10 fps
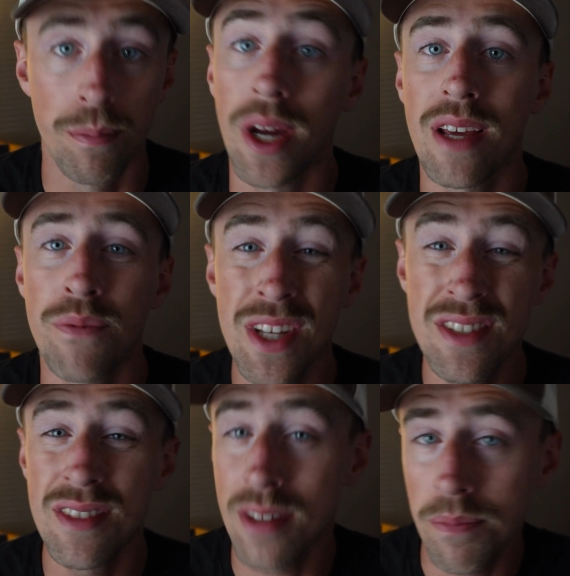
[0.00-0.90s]
But if
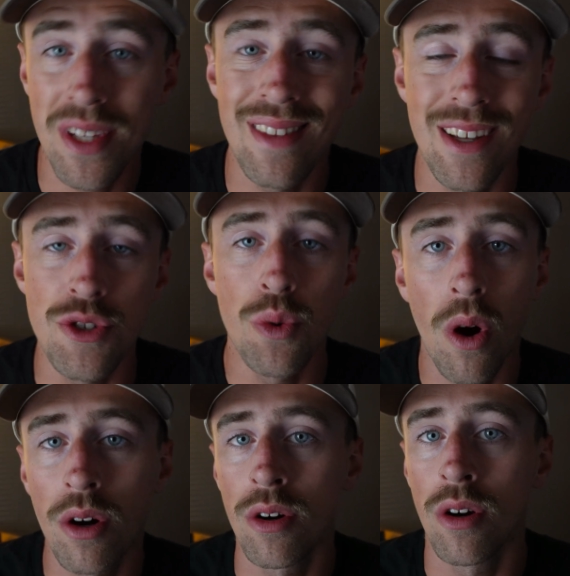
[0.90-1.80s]
this is something that
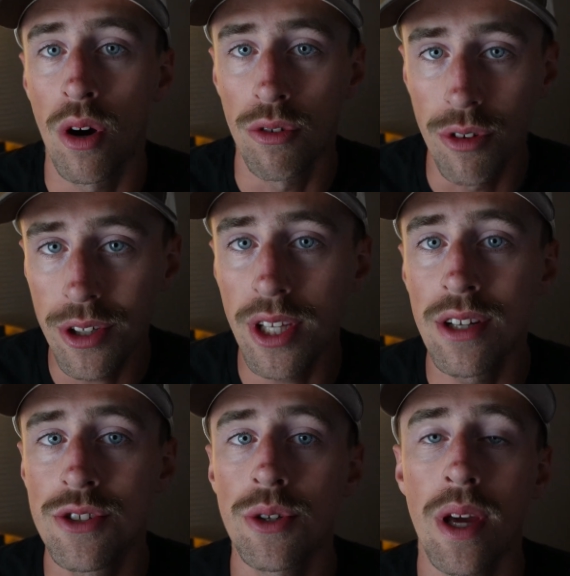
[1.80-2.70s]
you are
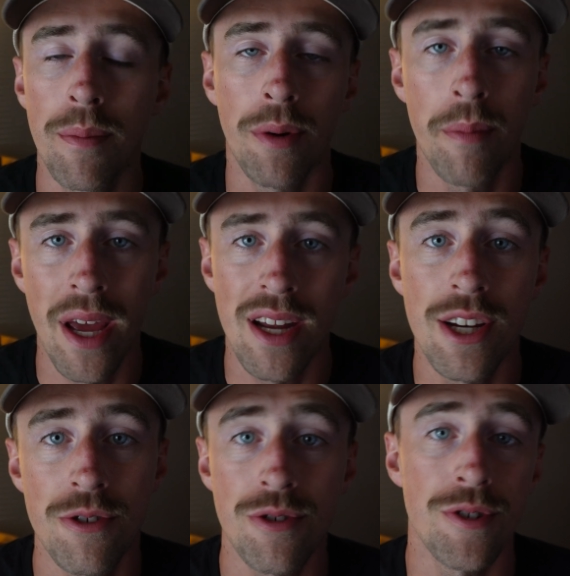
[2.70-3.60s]
looking to implement
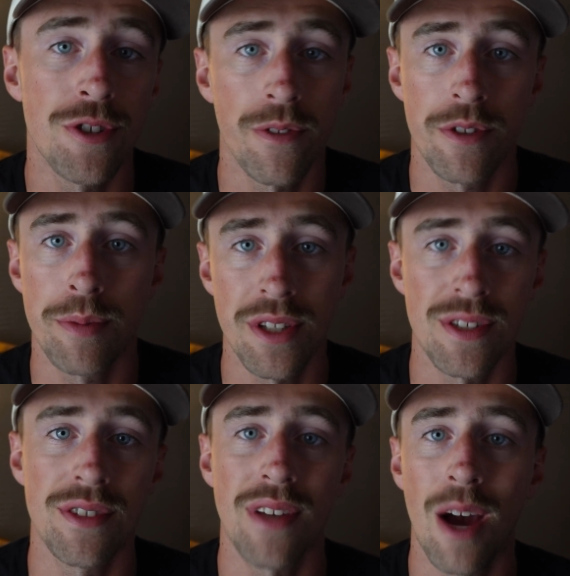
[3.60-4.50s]
into your tree service business,